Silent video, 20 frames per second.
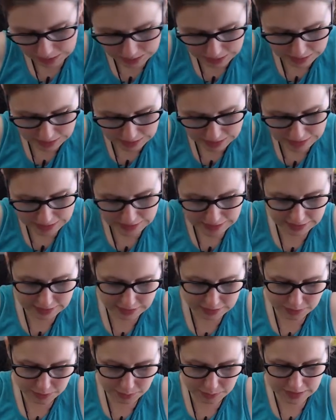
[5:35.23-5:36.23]

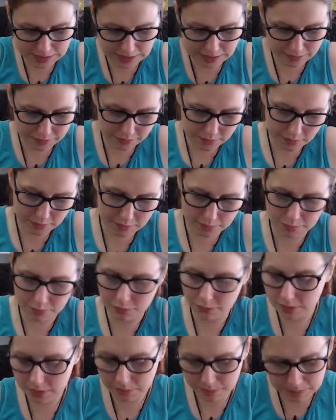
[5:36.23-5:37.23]
and we have the
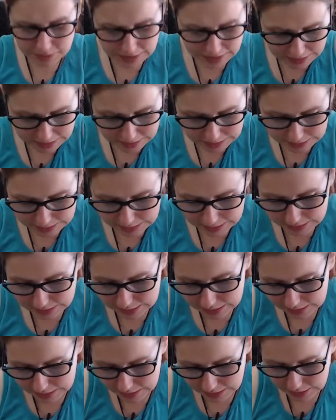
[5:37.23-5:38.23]
booster
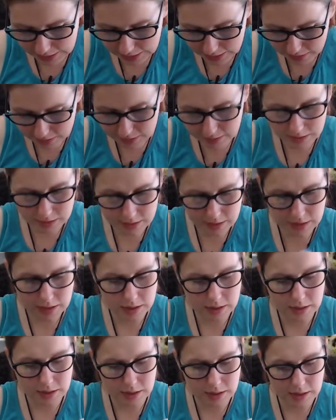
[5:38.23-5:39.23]
packs here
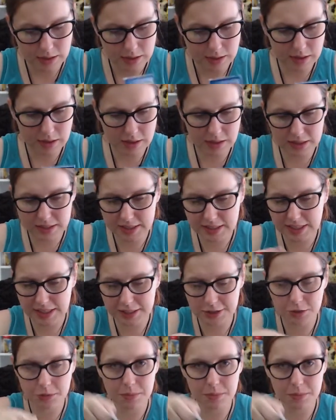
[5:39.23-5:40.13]
and this has to be